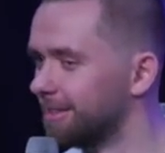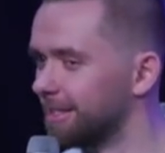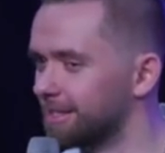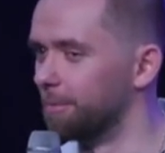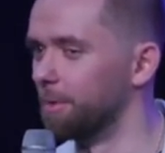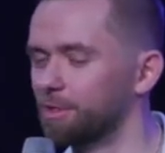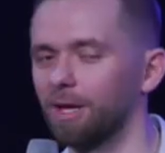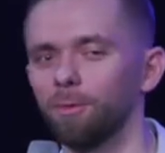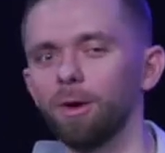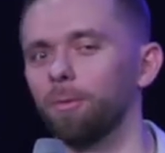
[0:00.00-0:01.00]
Some people
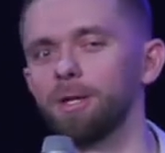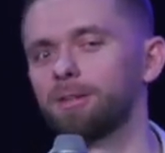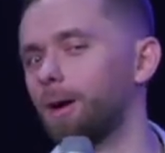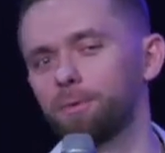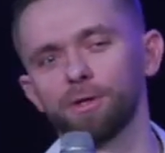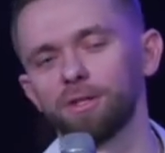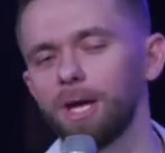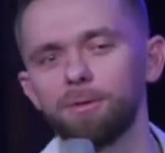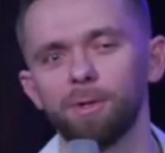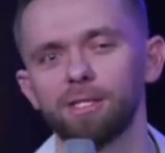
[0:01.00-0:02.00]
say, one time person
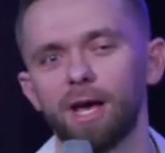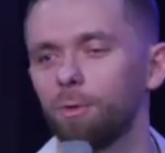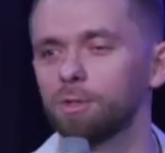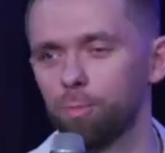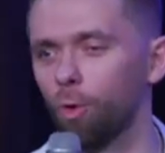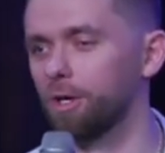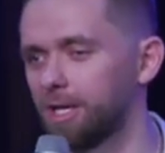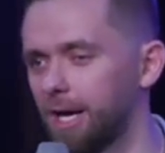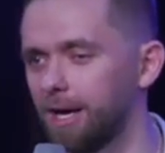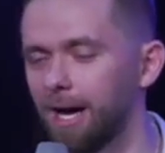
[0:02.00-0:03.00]
came to me and said, I was born
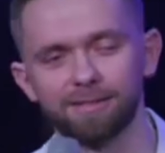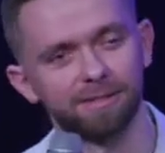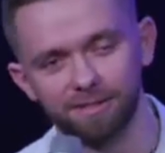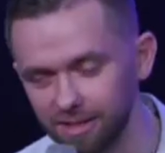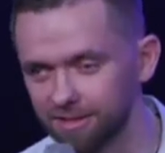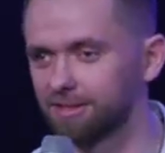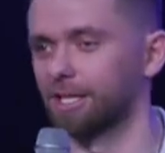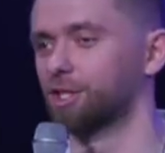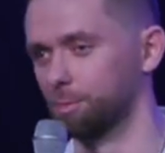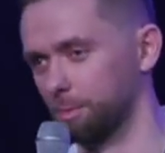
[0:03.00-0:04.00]
gay. I said, Jesus
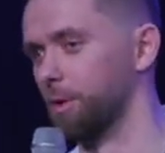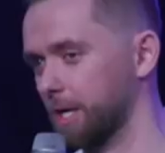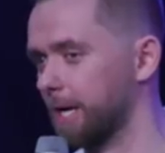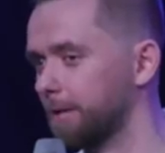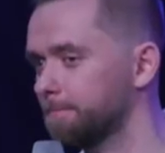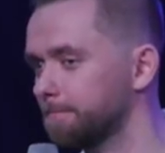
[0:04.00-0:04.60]
says to be born again.